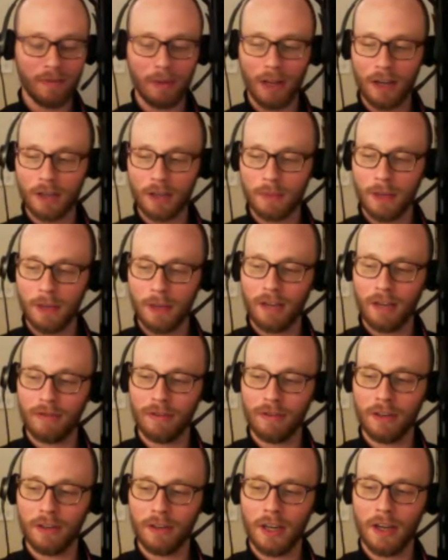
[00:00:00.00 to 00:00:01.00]
had a lot of players
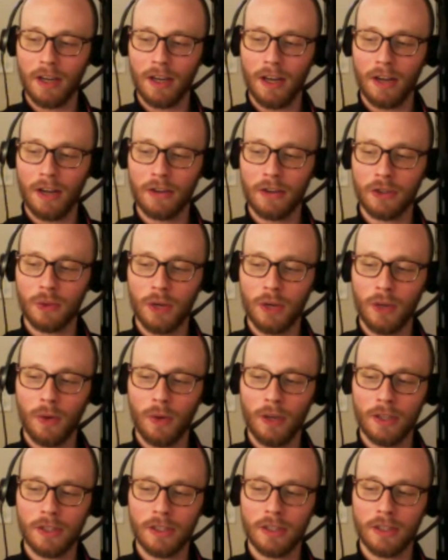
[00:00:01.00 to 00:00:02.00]
playing for under
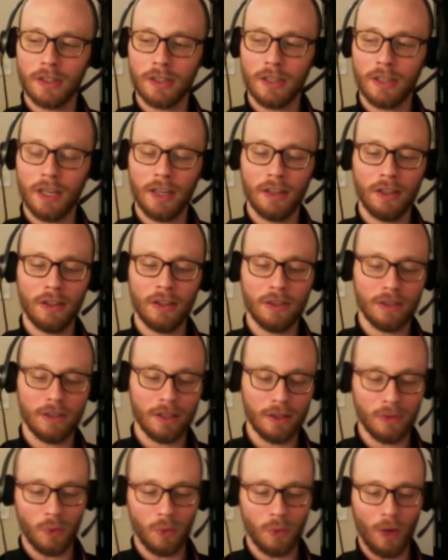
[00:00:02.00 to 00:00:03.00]
21s in
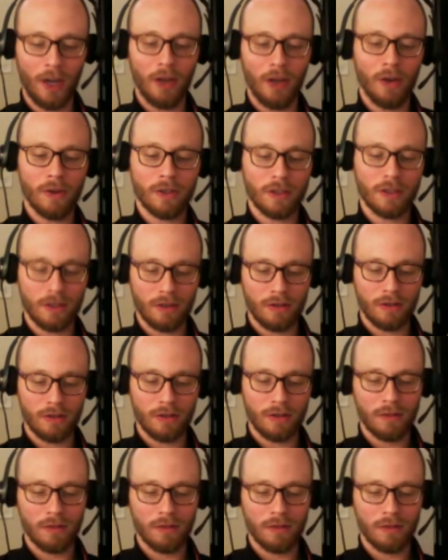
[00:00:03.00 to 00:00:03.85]
England and Wales and